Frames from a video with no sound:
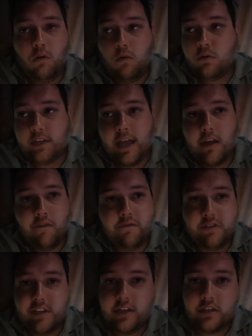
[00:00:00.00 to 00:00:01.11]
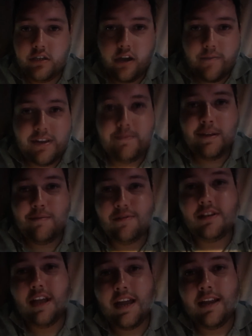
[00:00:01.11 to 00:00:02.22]
all day. I've seen so many people
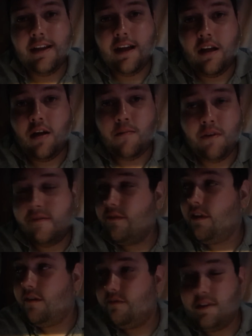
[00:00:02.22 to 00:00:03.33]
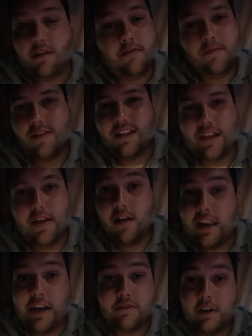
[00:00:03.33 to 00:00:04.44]
today. Um, I've, I've
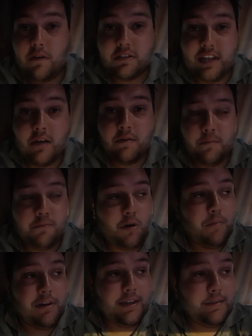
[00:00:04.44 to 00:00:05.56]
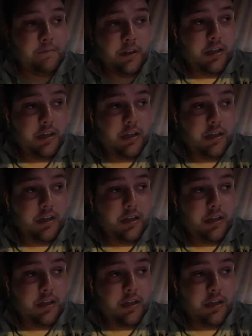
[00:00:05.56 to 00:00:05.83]
literally lost count. I'm probably